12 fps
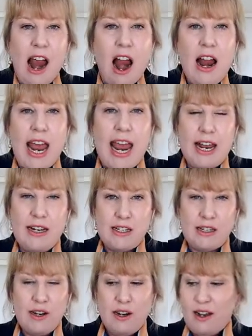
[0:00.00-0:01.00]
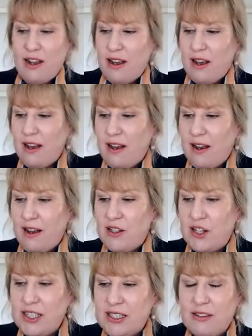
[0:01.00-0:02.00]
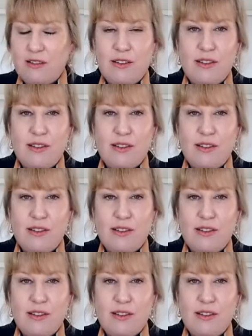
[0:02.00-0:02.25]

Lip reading: And just